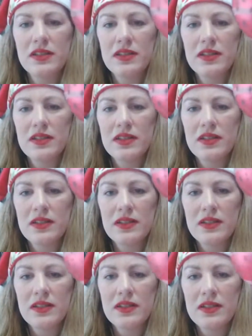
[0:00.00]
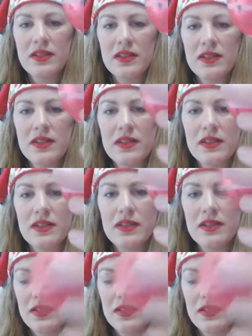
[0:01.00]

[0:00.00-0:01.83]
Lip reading: (no one is talking)